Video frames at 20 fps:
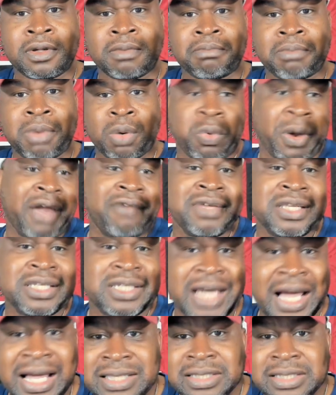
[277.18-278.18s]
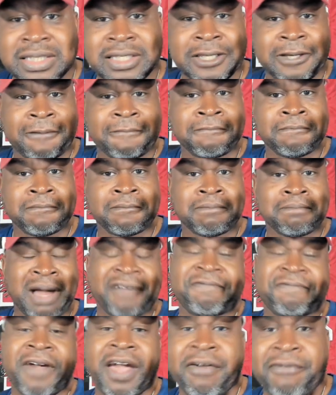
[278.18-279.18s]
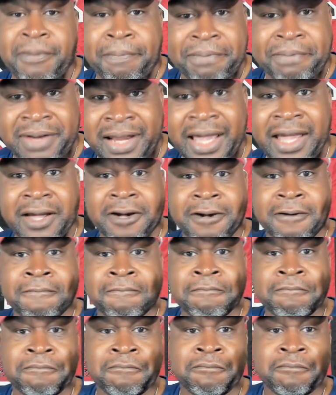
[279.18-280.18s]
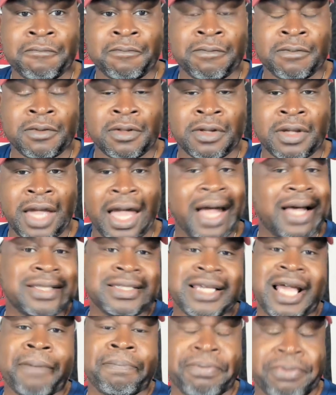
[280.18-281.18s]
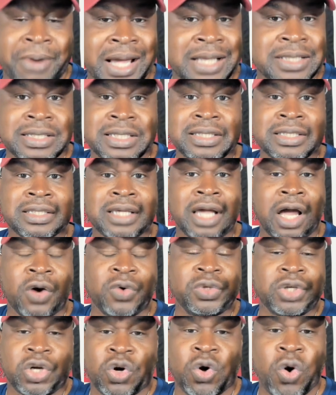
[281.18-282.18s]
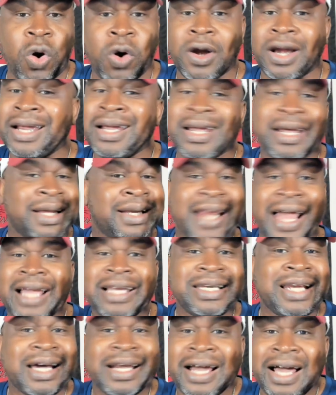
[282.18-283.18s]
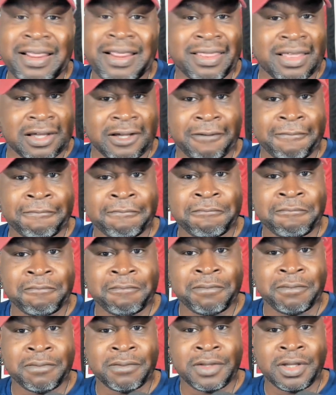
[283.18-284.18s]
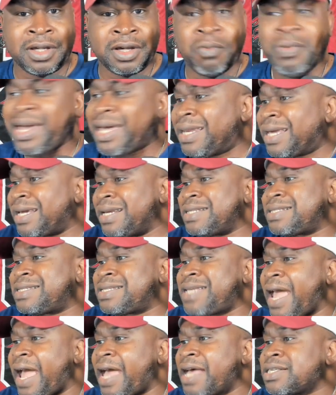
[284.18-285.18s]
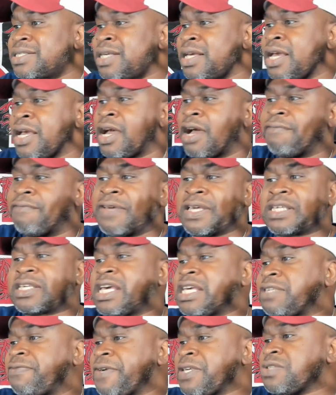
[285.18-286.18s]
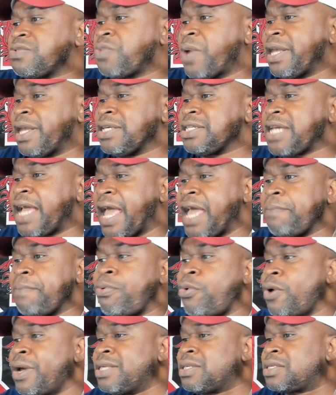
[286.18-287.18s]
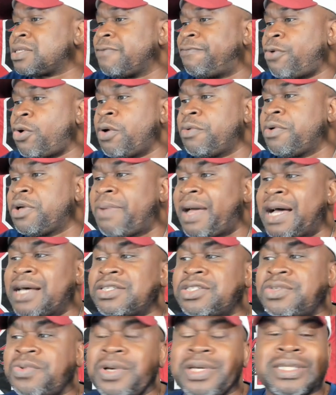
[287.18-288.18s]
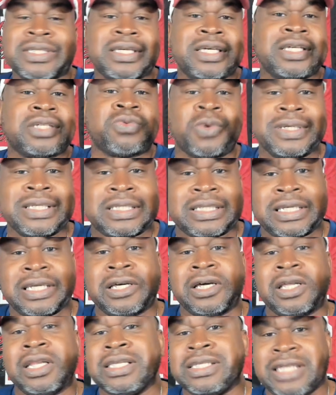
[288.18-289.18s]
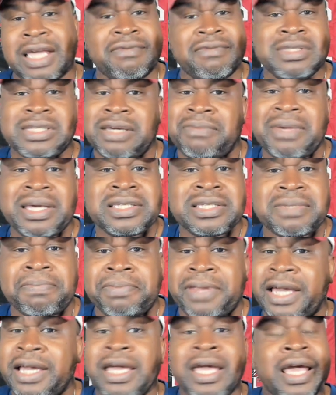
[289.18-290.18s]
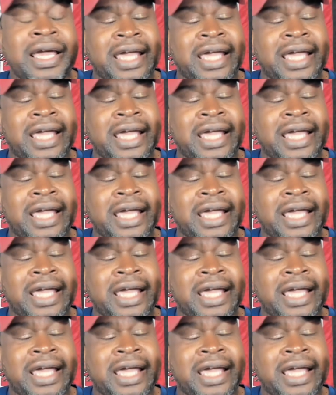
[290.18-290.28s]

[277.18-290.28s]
But Raven Johnson, my favorite player, has that presence on the court like none other. We can look at the stats. Against Venezuela, she had eight points, four rebounds, three assists, one steal, and 17 minutes to play.